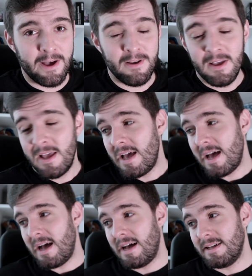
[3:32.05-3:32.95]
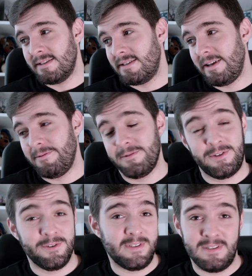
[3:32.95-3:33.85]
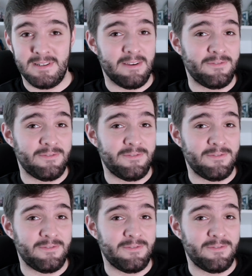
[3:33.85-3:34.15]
that. And it was just,